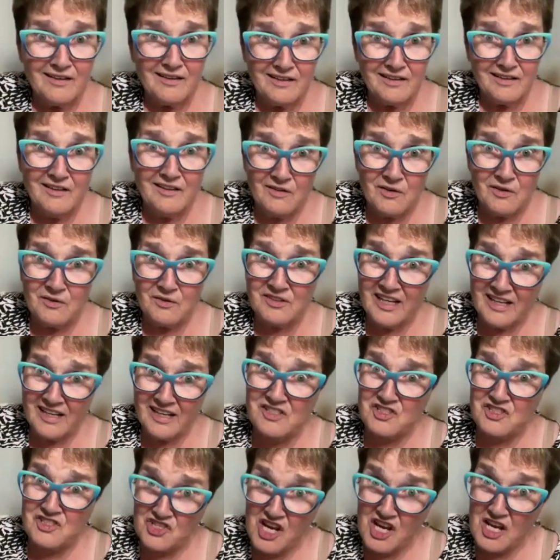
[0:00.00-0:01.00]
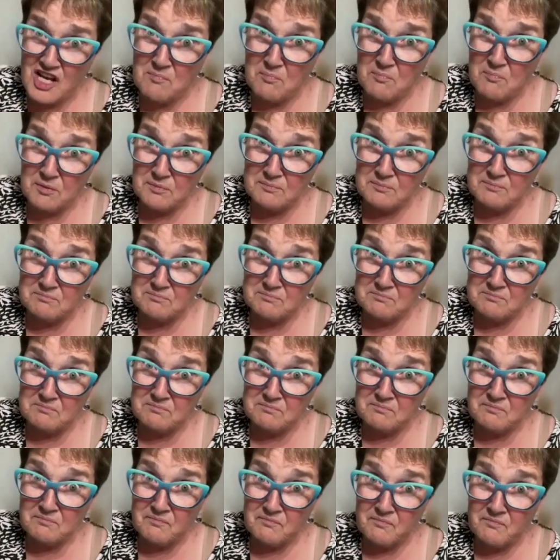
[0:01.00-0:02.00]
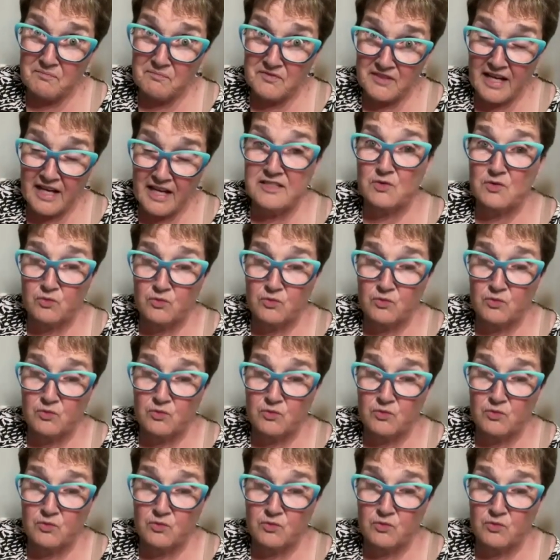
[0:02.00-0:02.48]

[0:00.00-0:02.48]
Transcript: you know, that's cheap. That's